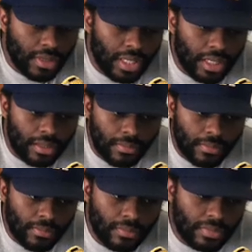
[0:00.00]

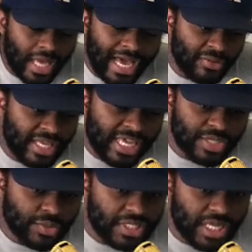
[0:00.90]
I don't think
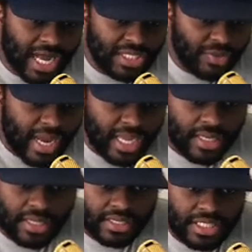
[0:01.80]
his was a contract
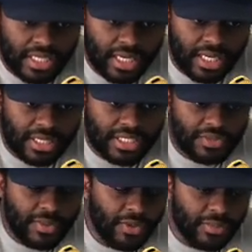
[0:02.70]

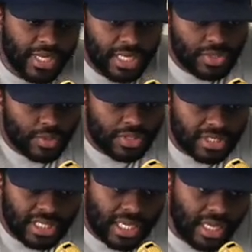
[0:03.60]
dispute, but his
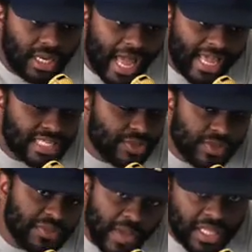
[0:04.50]
was, I guess, a
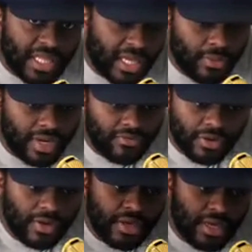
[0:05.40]
respect thing or whatever.
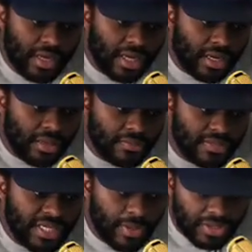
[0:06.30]

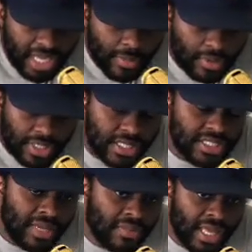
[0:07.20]
Deebo Samuel did the
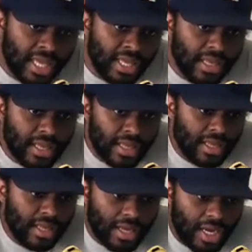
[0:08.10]
same thing,
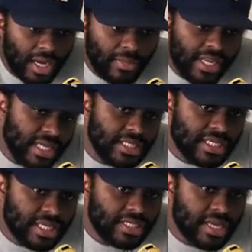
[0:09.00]
but his
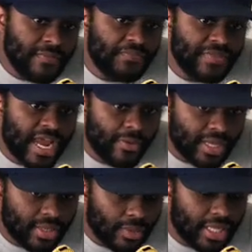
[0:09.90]
is
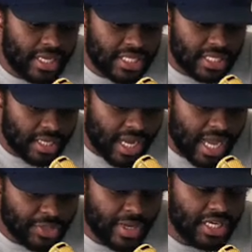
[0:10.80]
directly related to a
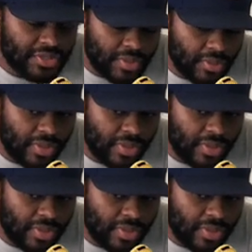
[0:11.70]
contract dispute.